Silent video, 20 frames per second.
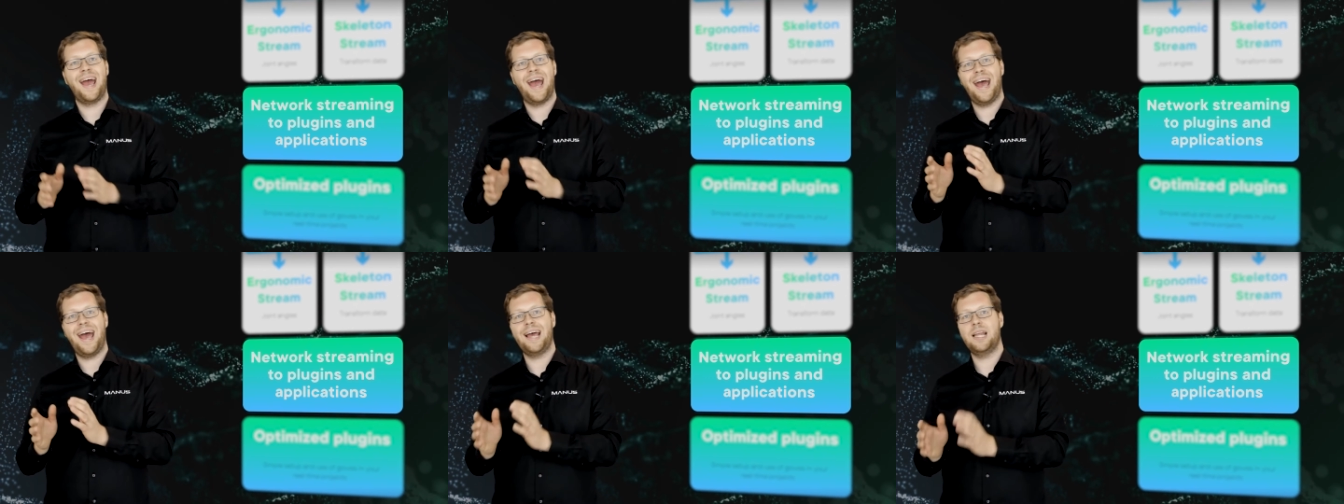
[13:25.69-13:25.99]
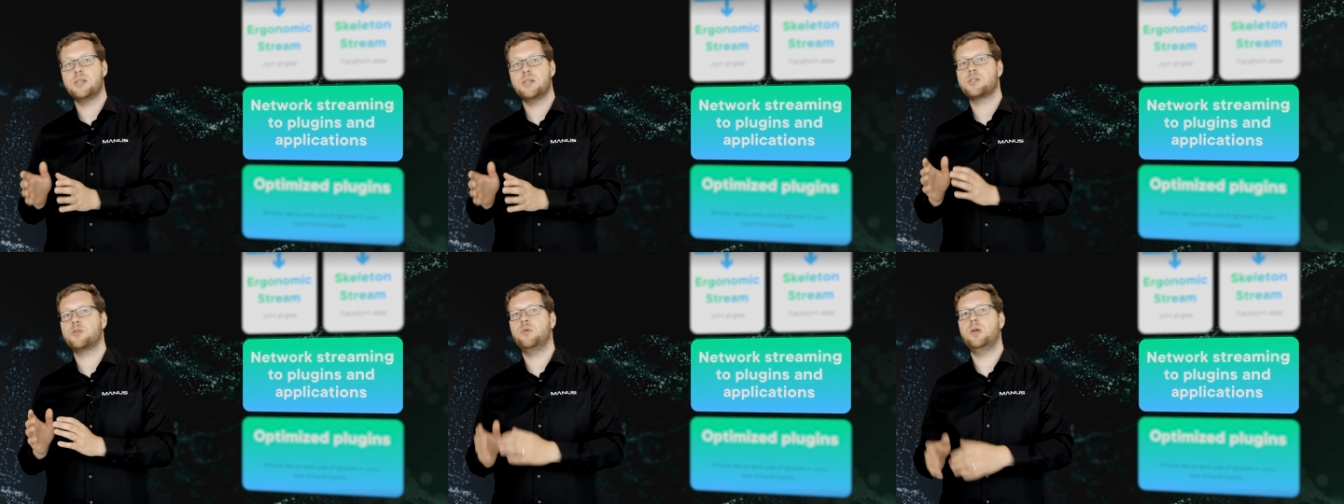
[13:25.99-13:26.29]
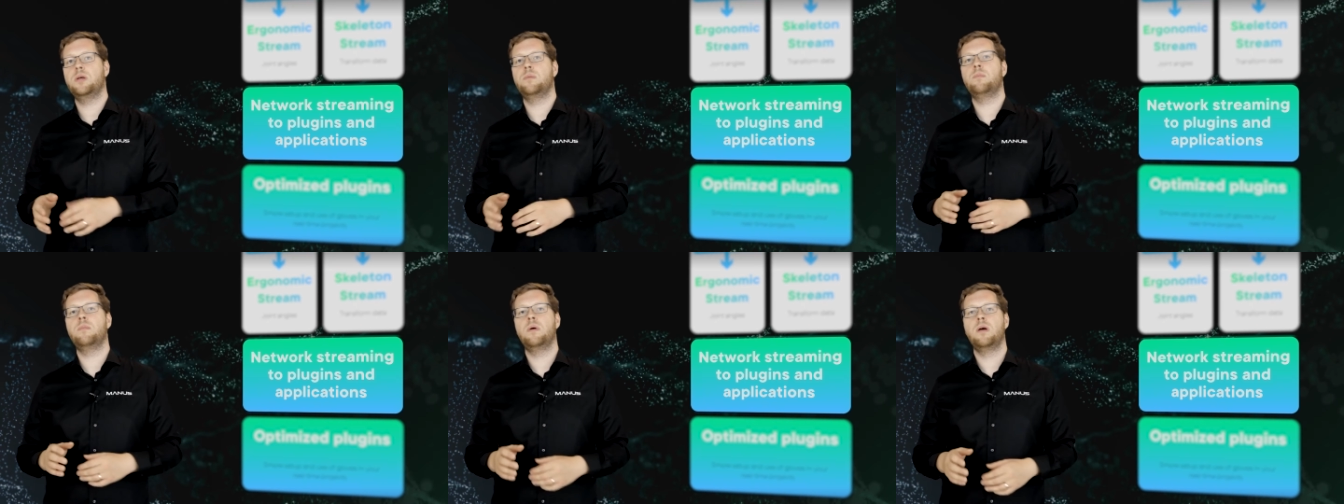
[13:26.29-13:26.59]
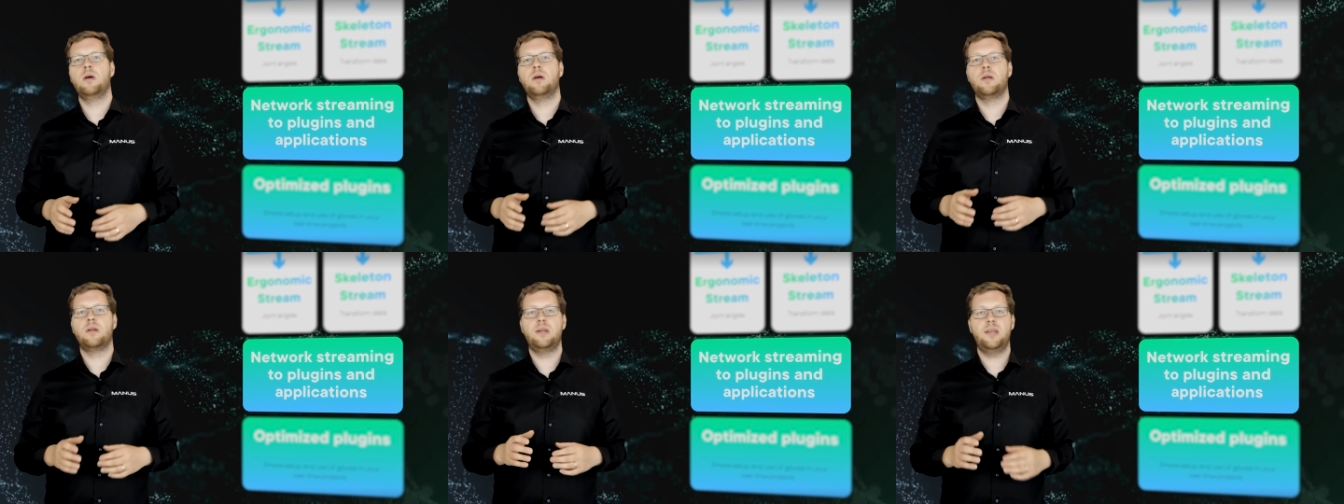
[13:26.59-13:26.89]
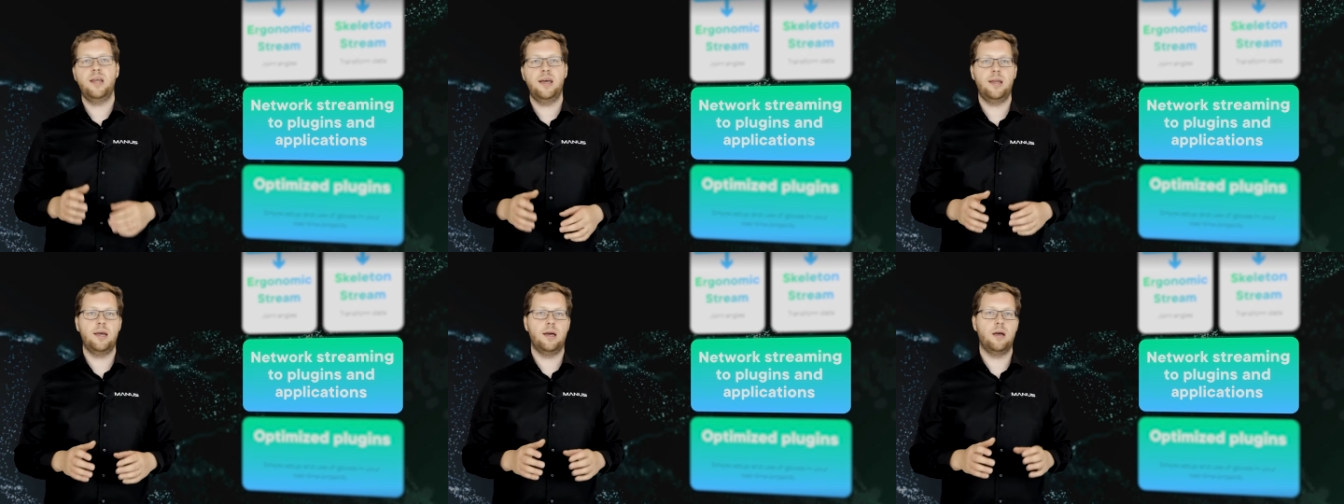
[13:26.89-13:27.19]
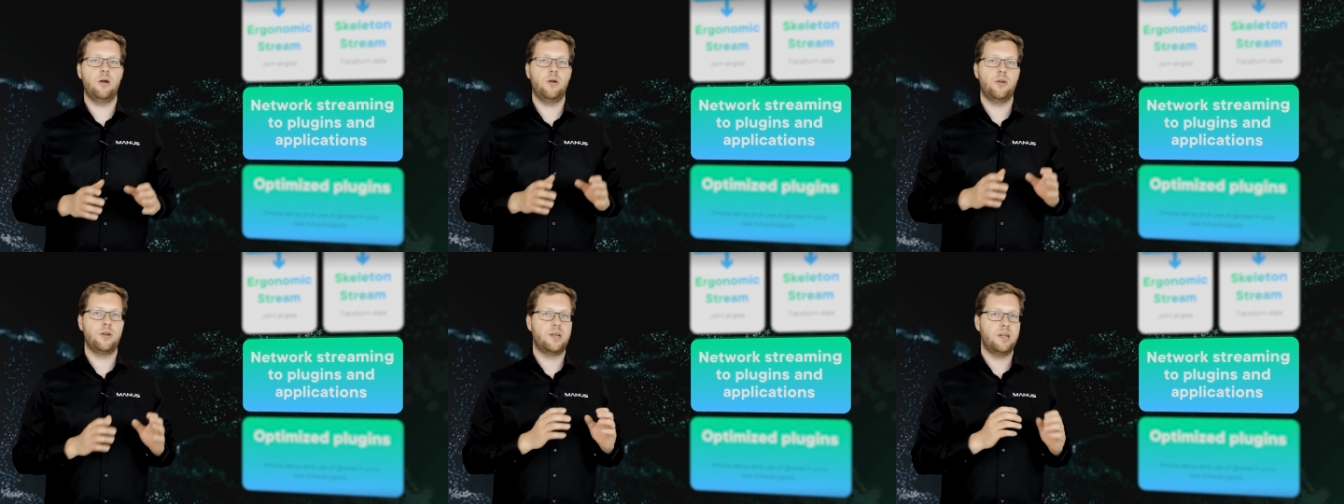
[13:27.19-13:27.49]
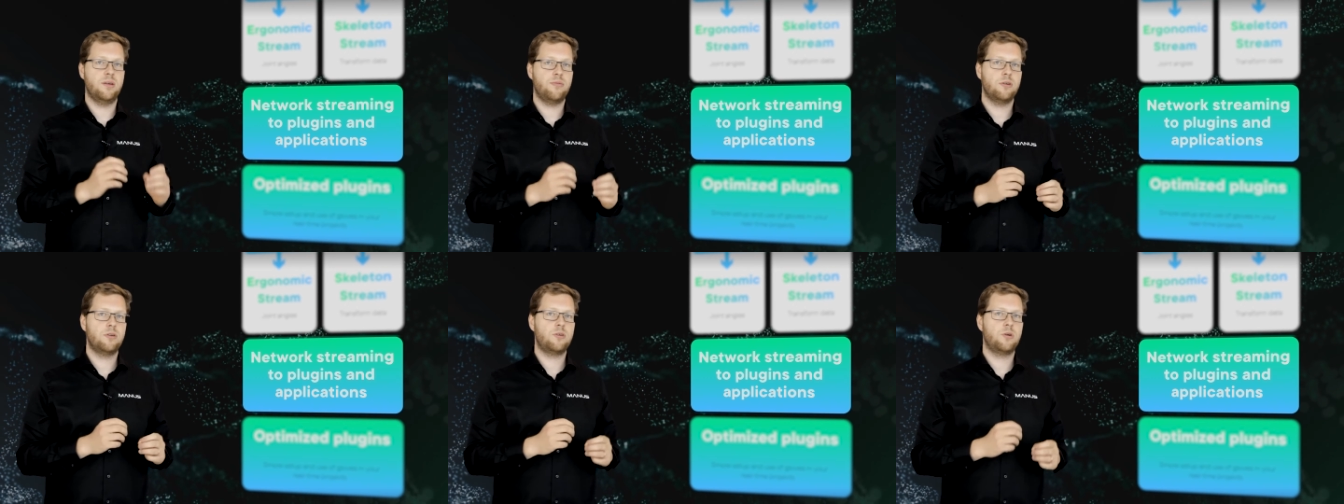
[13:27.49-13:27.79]
and stream data on
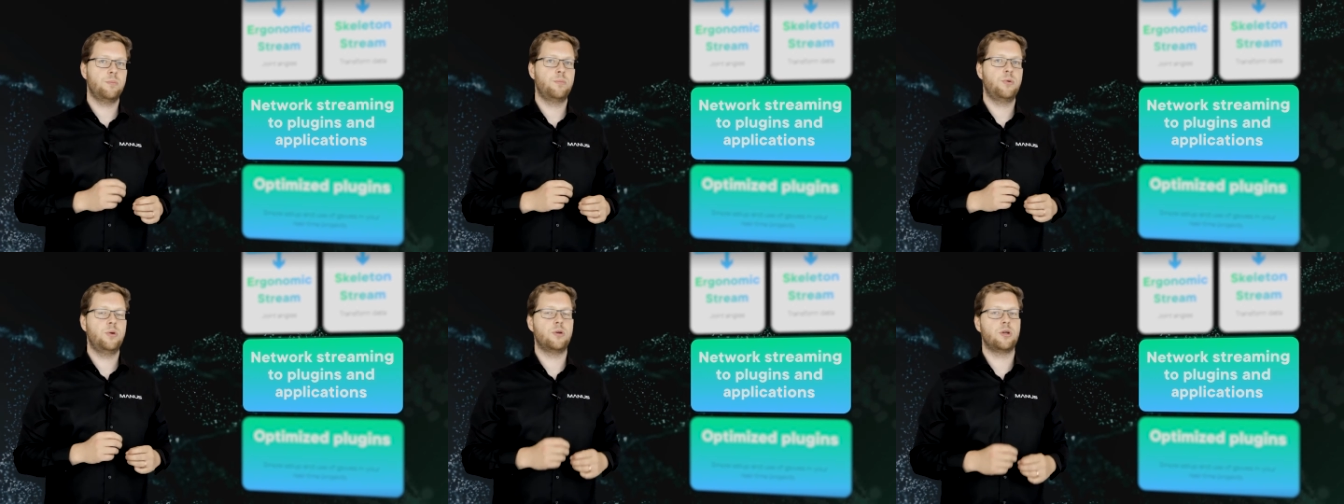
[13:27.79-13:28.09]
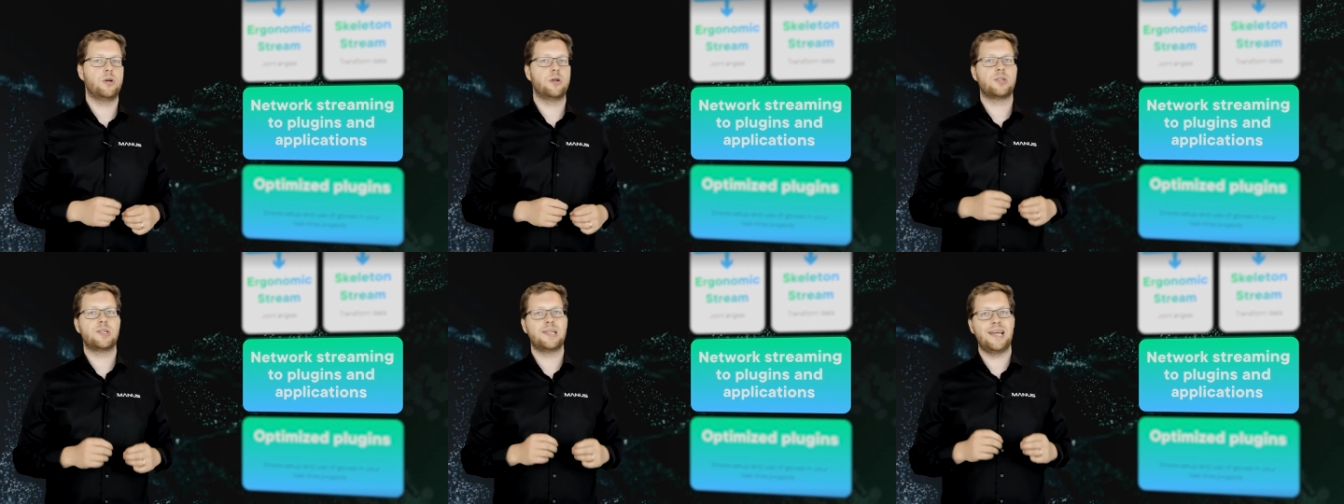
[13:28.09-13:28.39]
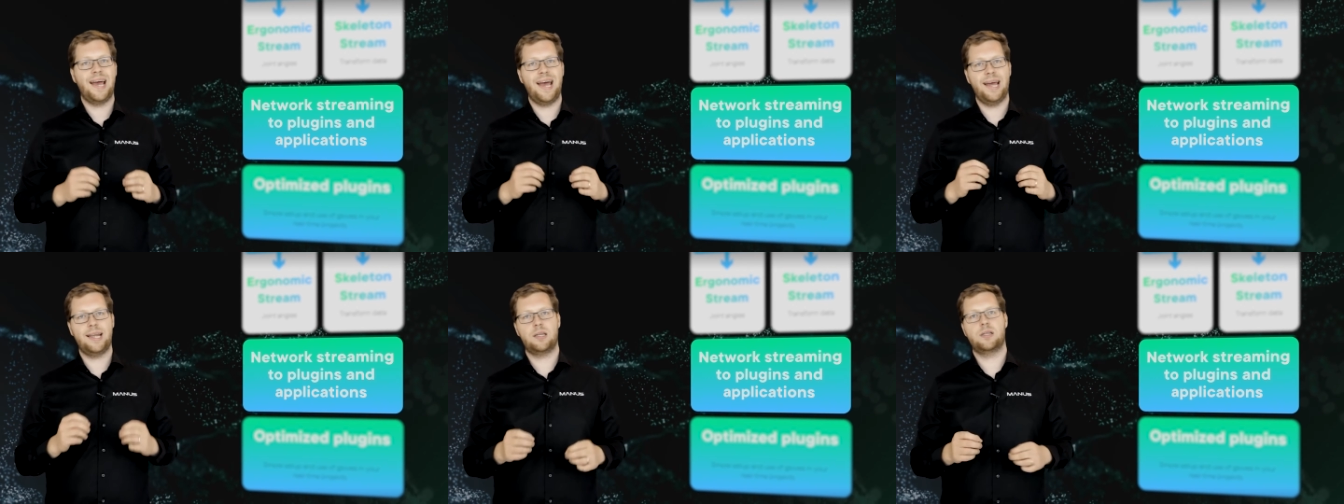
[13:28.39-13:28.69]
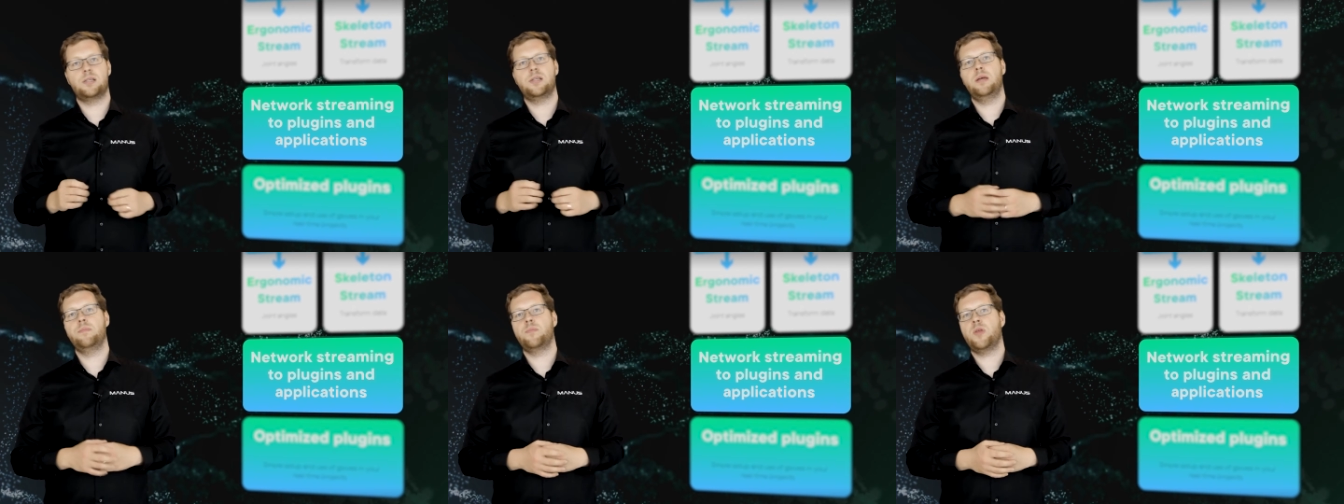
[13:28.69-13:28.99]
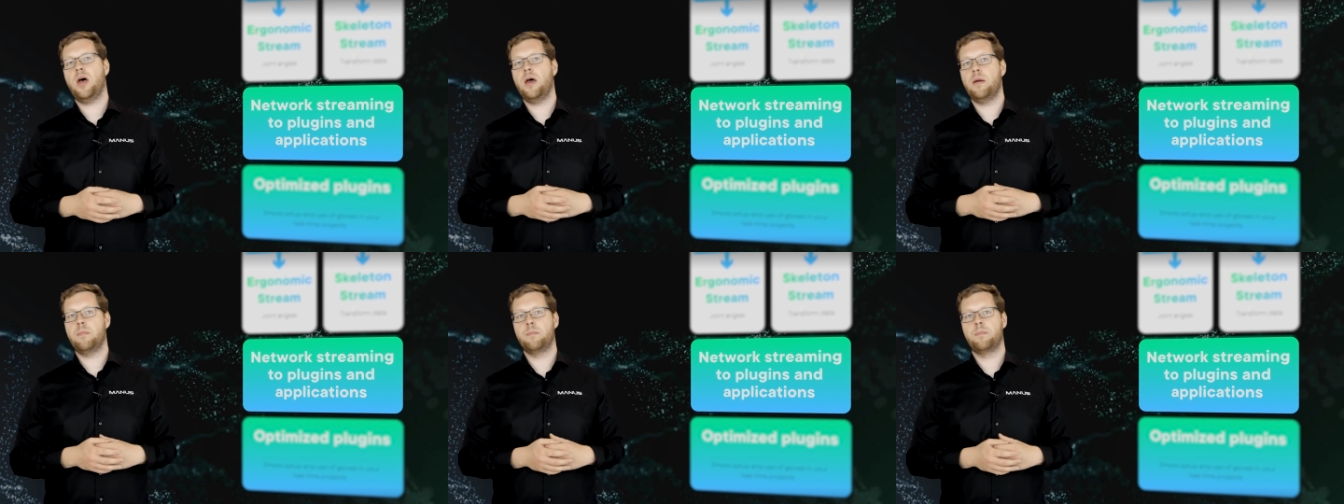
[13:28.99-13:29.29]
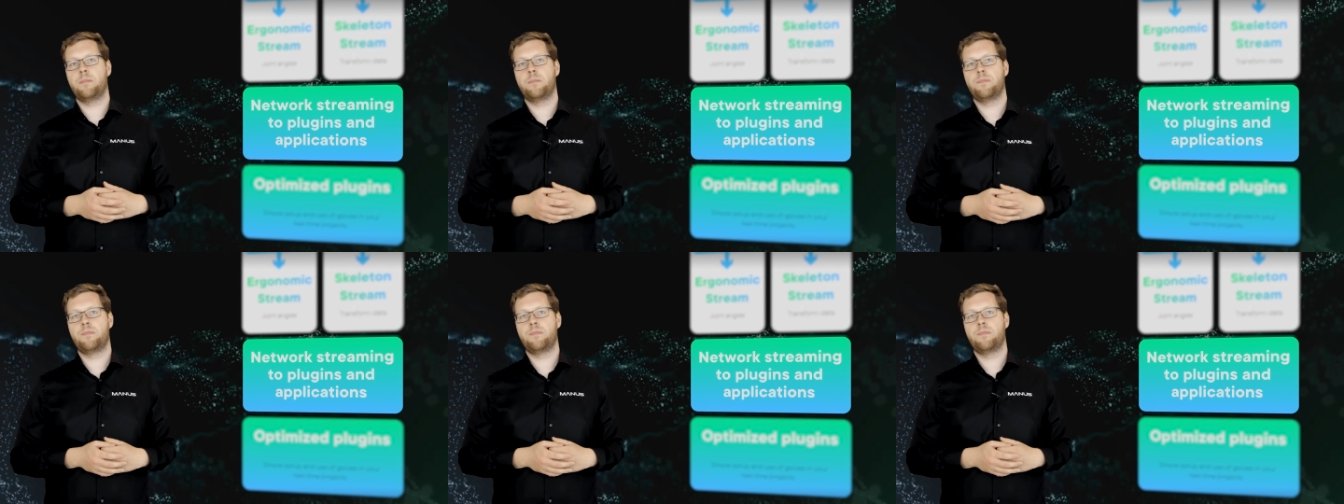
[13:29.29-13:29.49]
different computers at the same time.